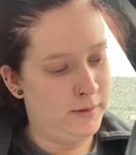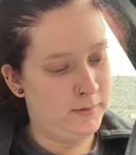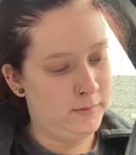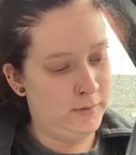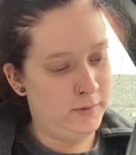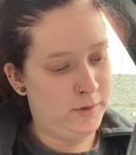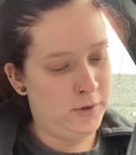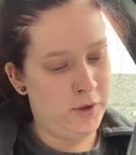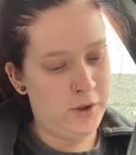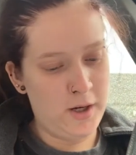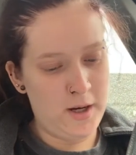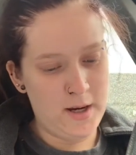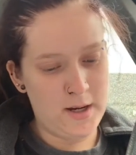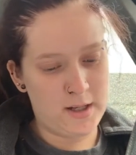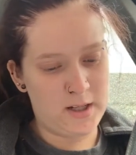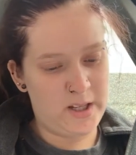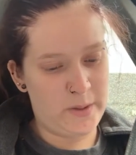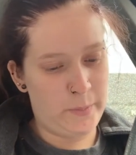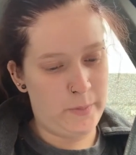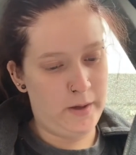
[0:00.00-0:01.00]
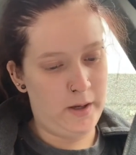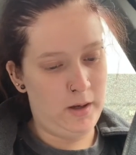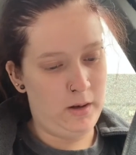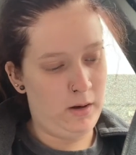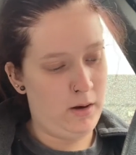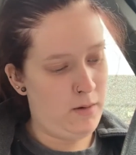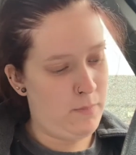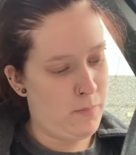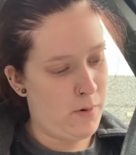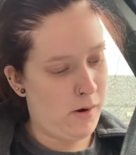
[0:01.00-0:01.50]
she explained
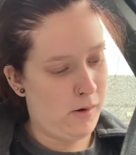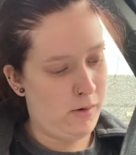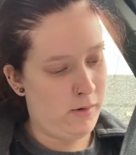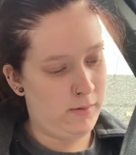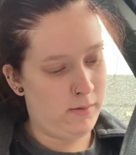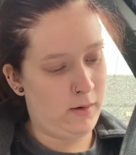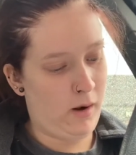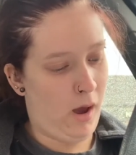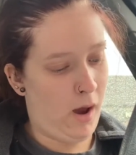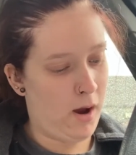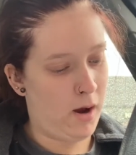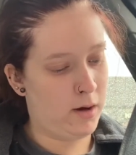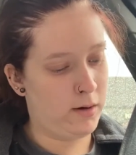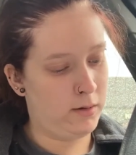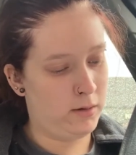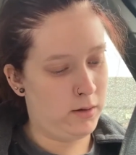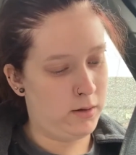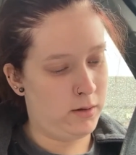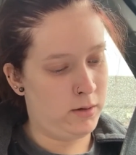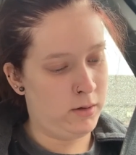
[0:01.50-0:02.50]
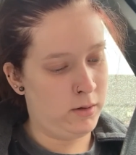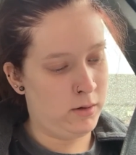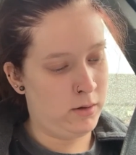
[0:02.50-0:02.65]
it better than I could.